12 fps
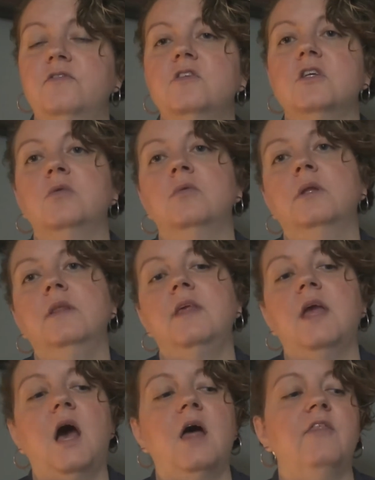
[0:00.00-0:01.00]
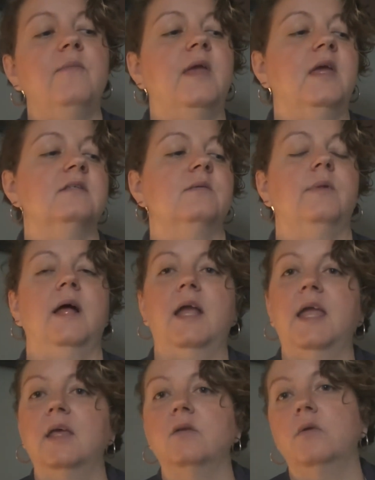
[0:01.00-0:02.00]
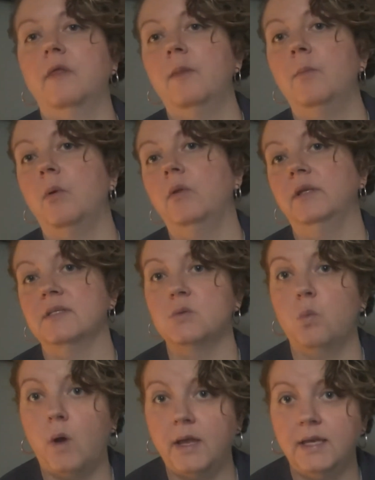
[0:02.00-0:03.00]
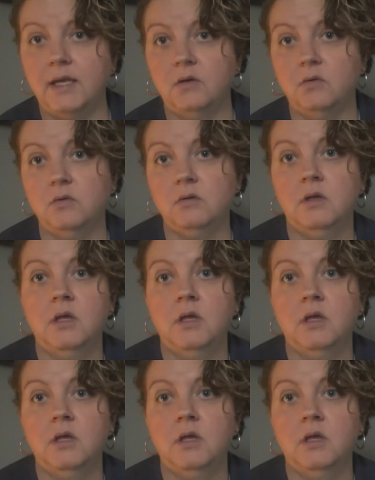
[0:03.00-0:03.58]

Generally the athame has a black handle and the bolin has a white handle.